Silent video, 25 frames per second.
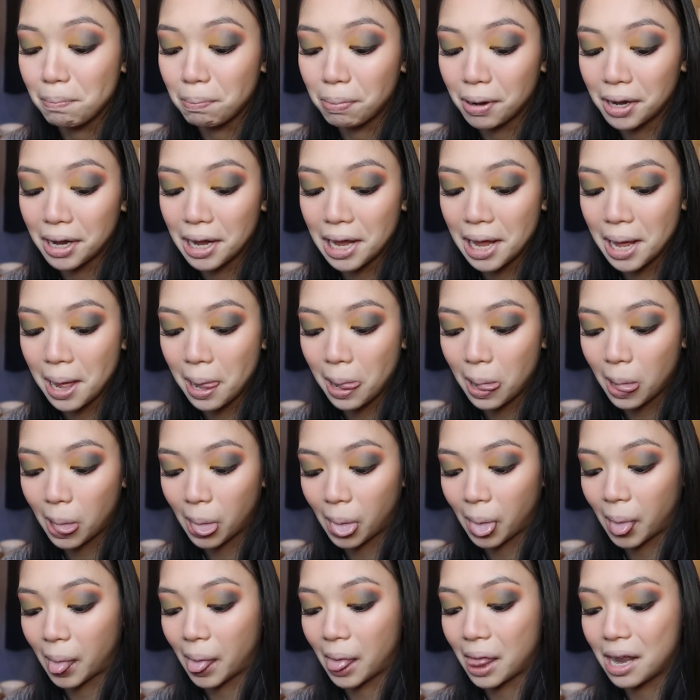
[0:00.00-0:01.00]
But
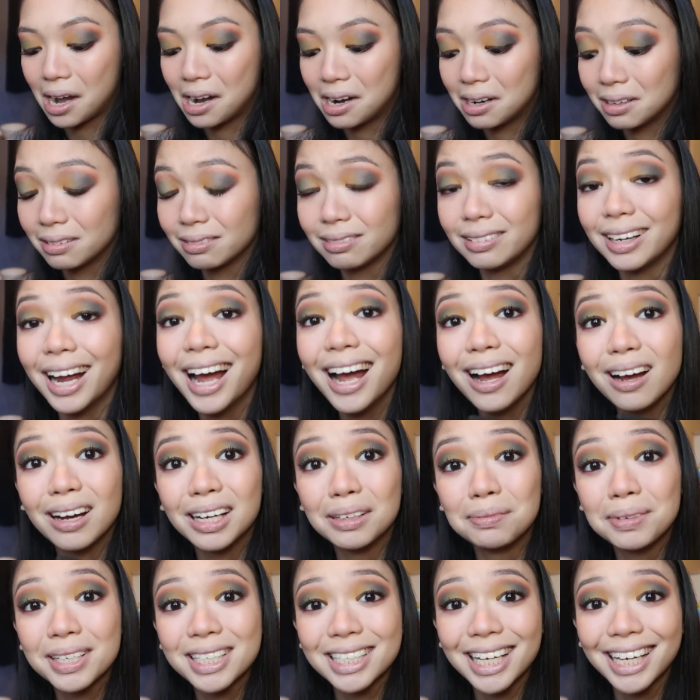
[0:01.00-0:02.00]
yeah,
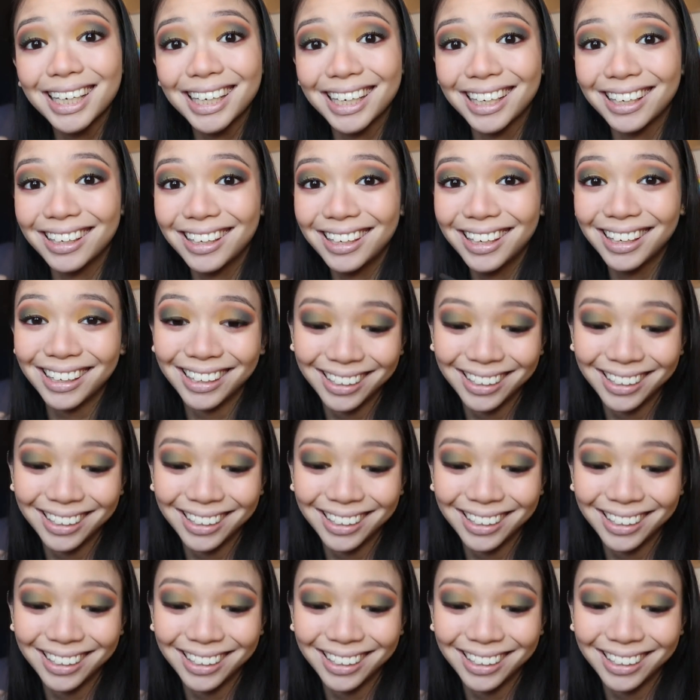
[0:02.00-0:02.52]
I'm excited.